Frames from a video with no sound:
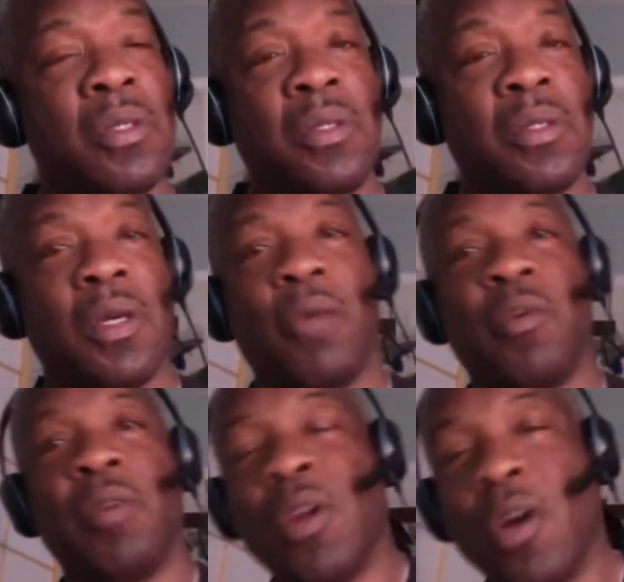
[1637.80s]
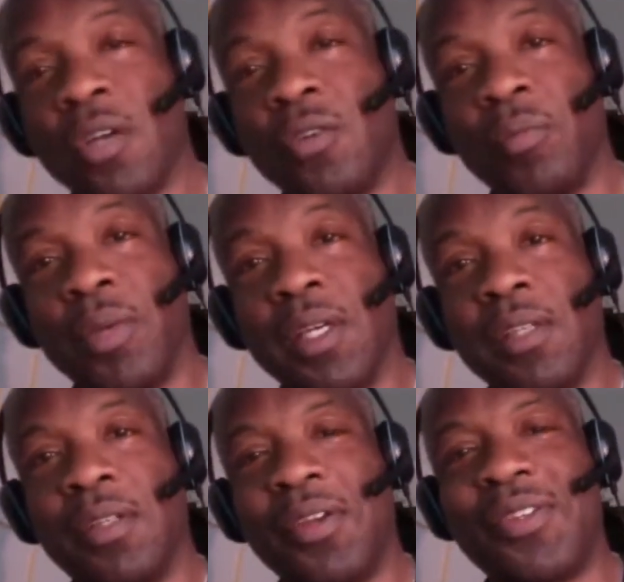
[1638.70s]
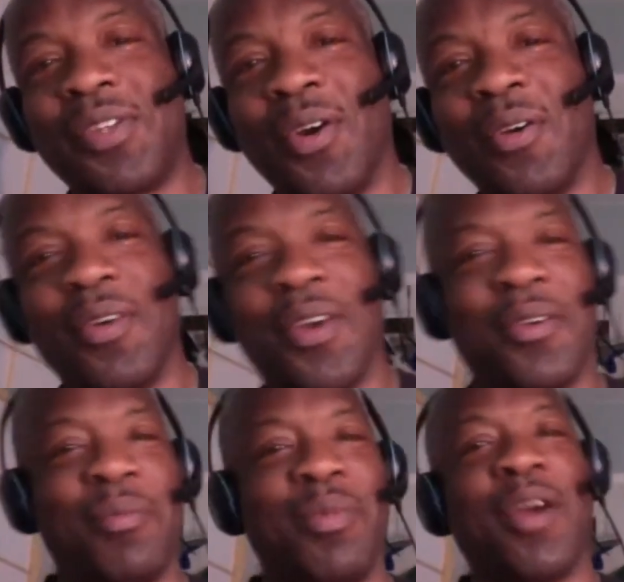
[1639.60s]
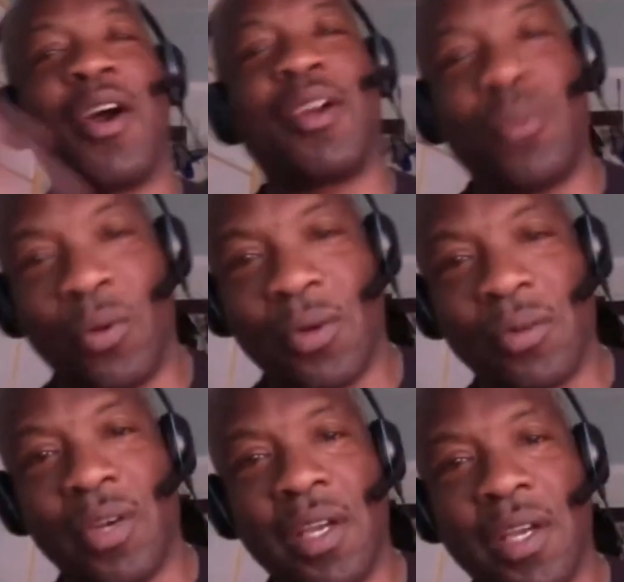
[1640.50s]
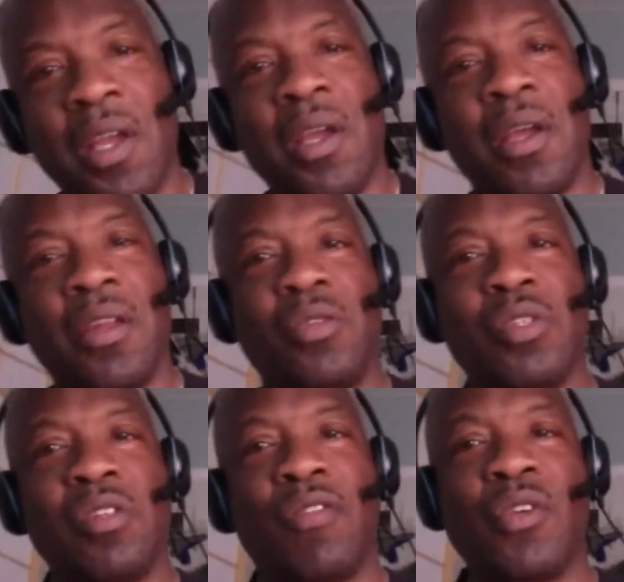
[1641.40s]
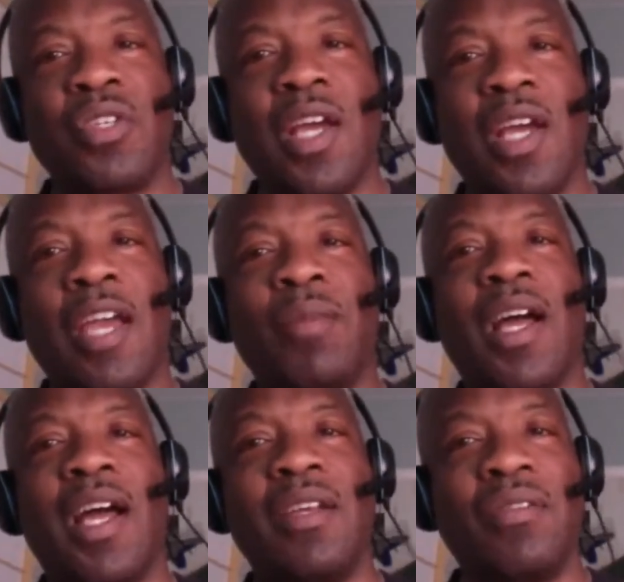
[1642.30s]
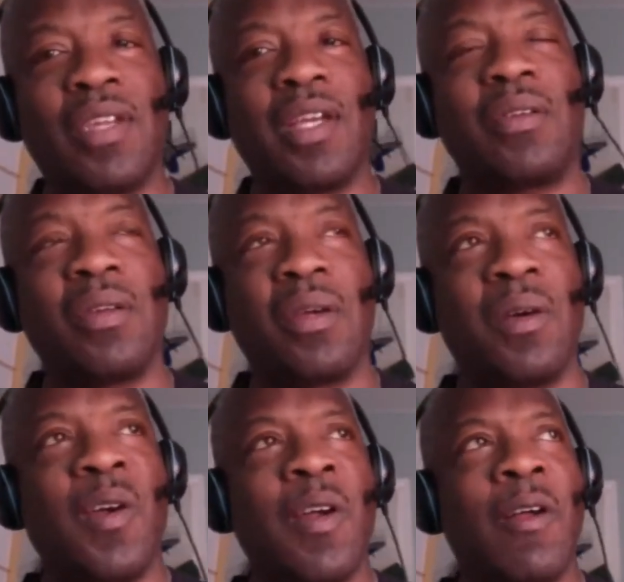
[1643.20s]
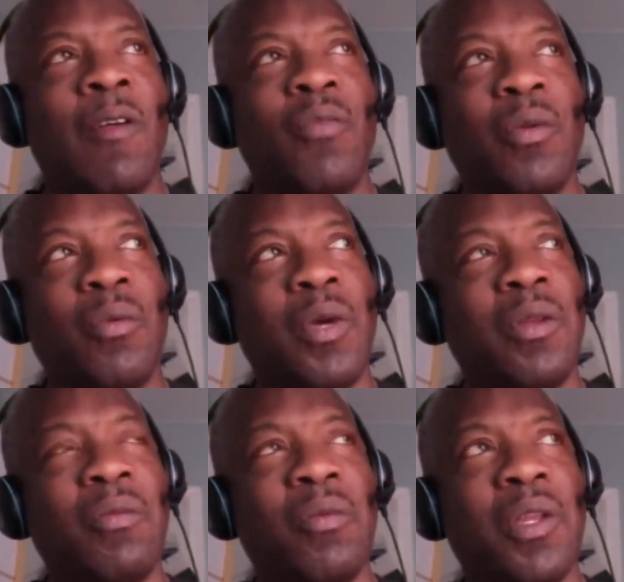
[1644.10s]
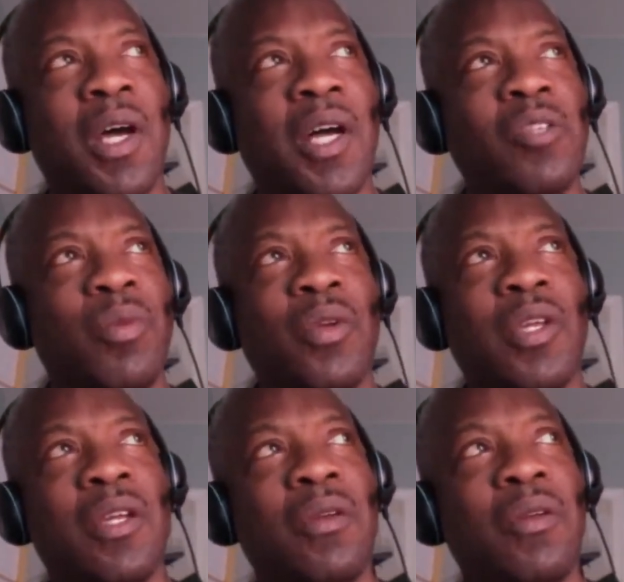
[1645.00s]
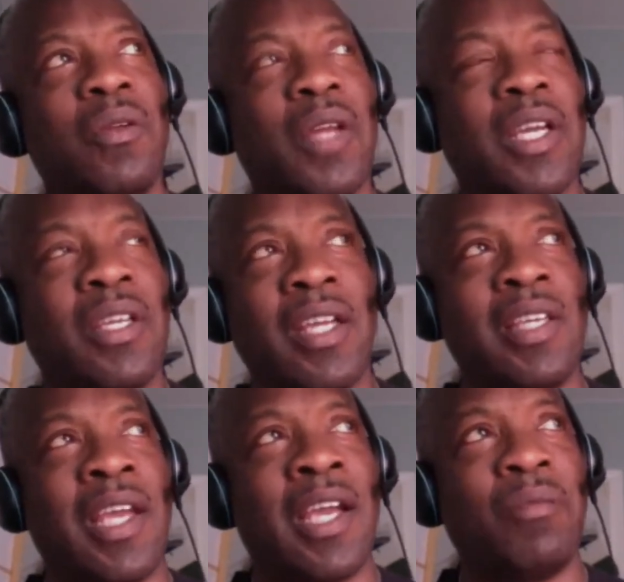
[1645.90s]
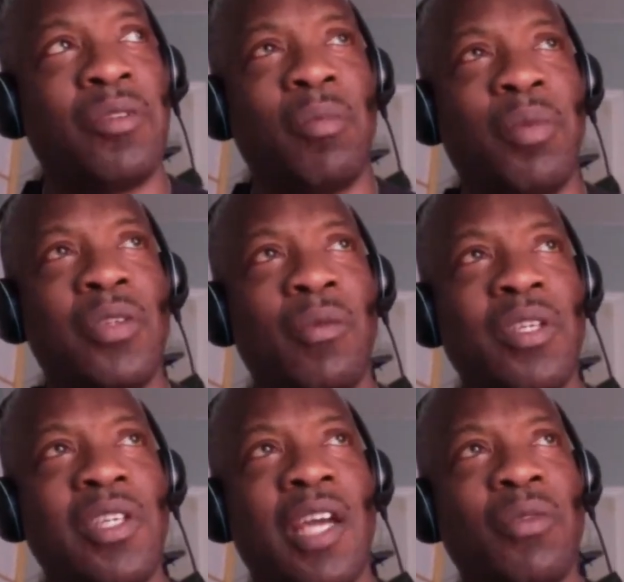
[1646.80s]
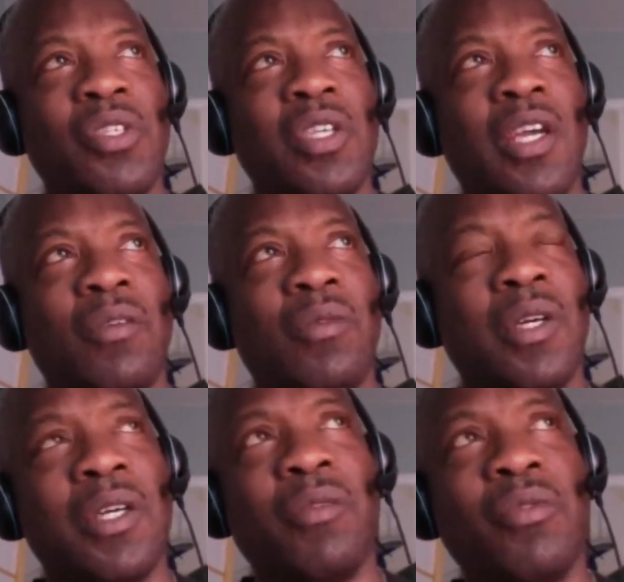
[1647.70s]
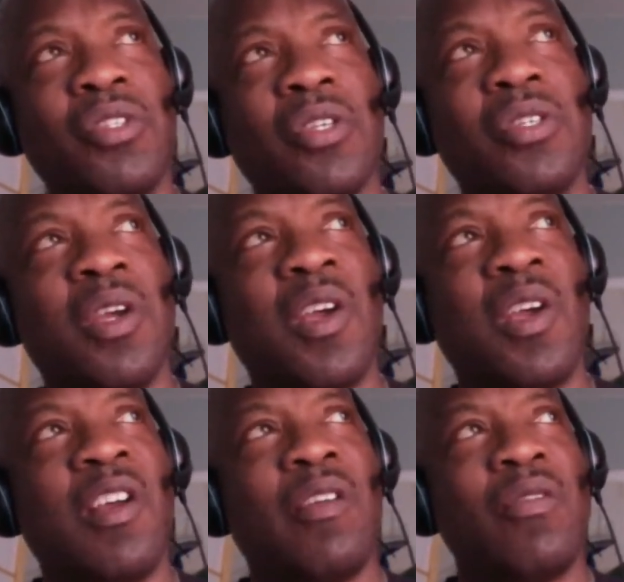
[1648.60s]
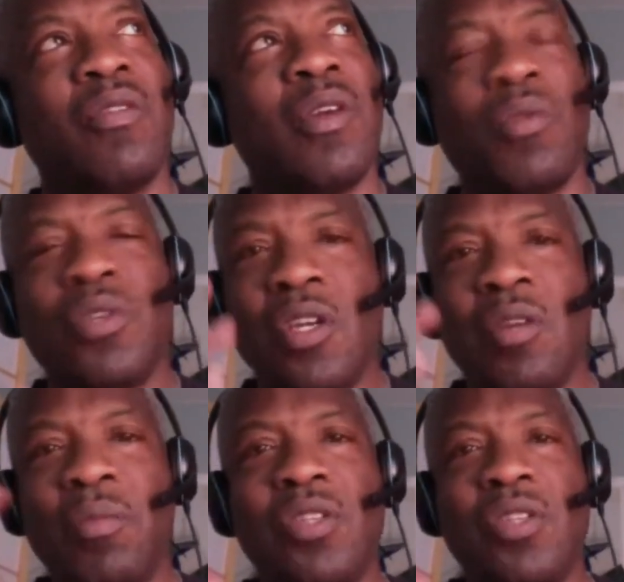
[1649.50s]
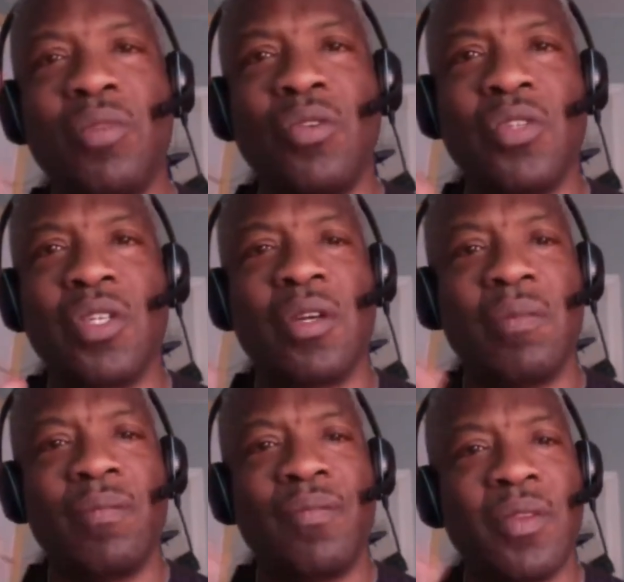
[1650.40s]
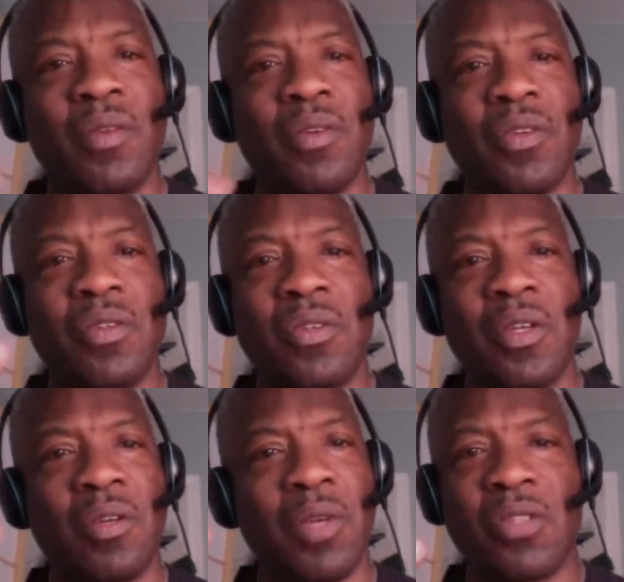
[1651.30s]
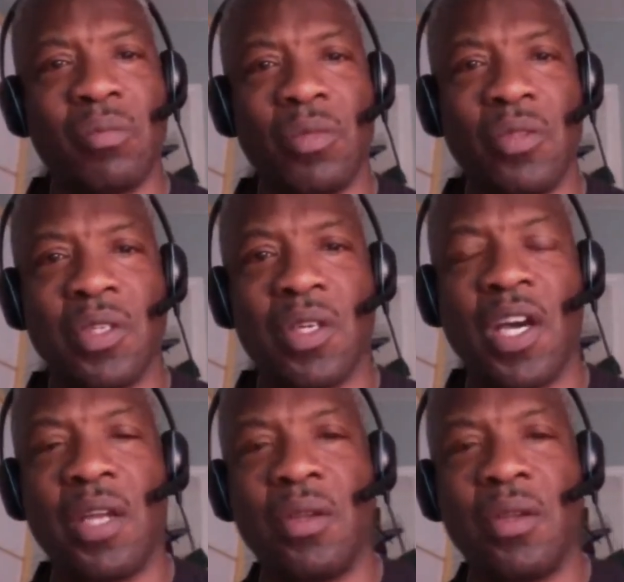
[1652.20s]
I want to be in a hardcore band, so I would play hardcore, right? This was the first time, kind of, that with Oxbow, that like Dan, to build on what Dan was saying, where it was just, no, we're just going to make some music. We're just going to make some music. I